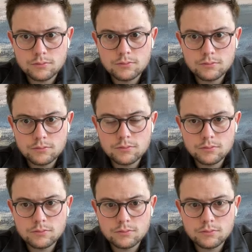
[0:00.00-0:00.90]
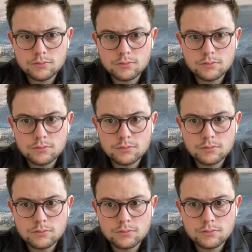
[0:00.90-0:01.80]

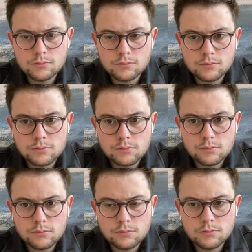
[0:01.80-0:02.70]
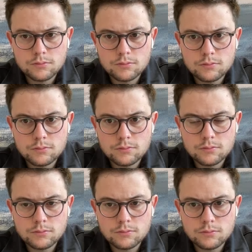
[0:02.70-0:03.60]

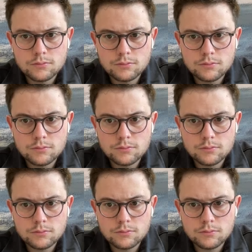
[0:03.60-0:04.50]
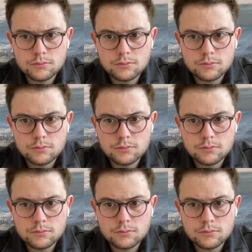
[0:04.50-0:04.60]
(silent)